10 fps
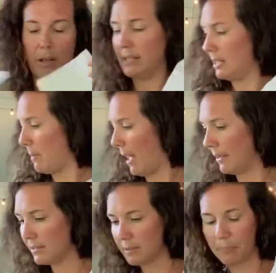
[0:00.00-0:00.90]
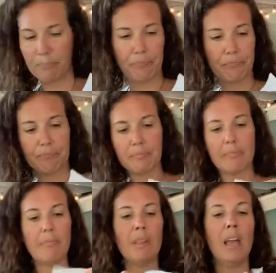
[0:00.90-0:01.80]
tea bags.
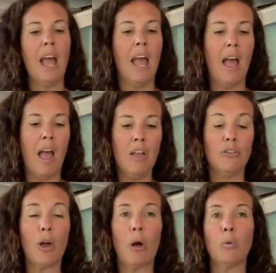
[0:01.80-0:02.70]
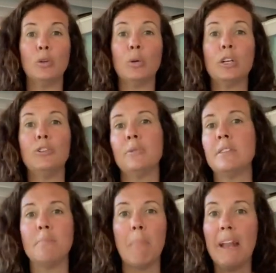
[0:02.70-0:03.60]
So you could do
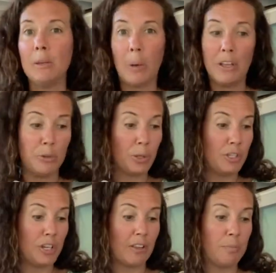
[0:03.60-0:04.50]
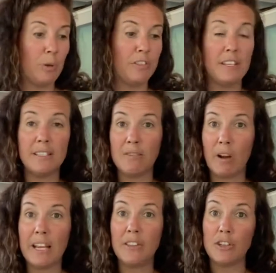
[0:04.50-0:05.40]
this many ways. You could just put this
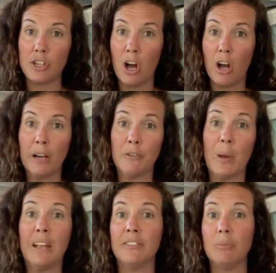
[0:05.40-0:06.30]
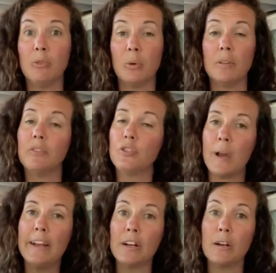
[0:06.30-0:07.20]
right in the jar if you had some sort of
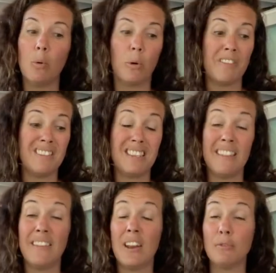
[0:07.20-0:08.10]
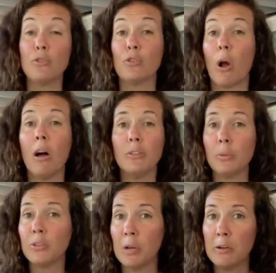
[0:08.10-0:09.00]
strainer, or they even have straws
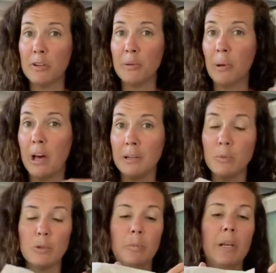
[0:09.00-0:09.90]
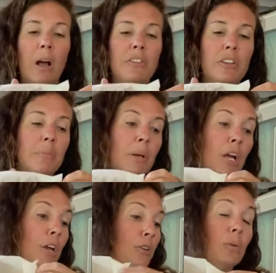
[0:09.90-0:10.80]
with strainer at the bottom, which would be awesome.
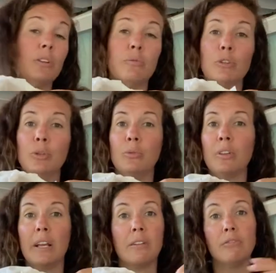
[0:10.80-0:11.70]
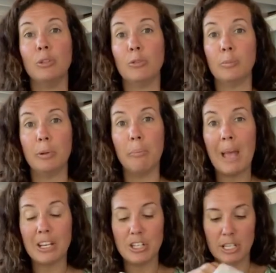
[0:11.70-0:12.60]
You could reuse like a reusable
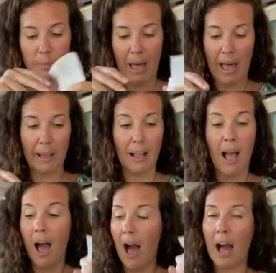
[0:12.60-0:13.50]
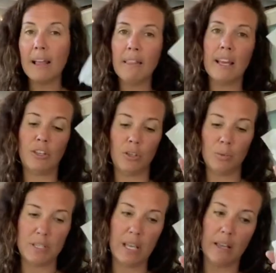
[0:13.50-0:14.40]
mesh tea bag. I like
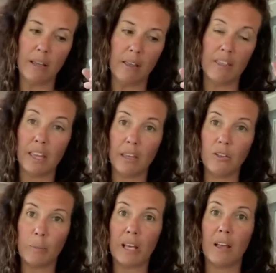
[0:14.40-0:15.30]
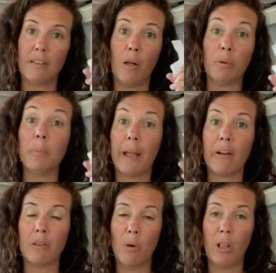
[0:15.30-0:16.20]
using these because I'll
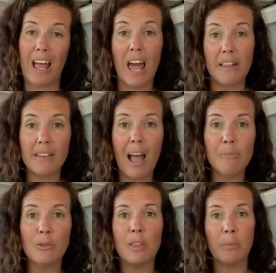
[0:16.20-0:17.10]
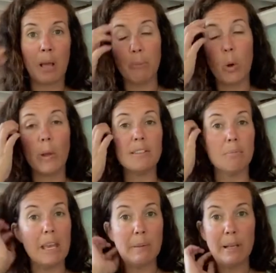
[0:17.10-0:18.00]
prepare them all ahead of time. So then when I'm going to
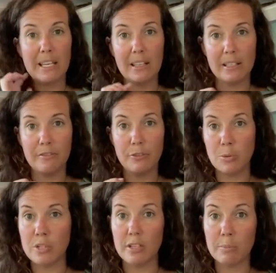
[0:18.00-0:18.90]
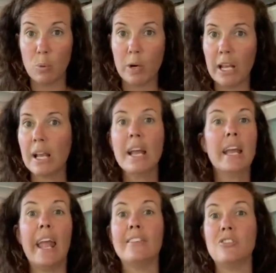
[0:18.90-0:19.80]
make my daily infusion in the morning,
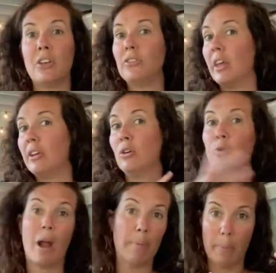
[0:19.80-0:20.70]
it's just like grab a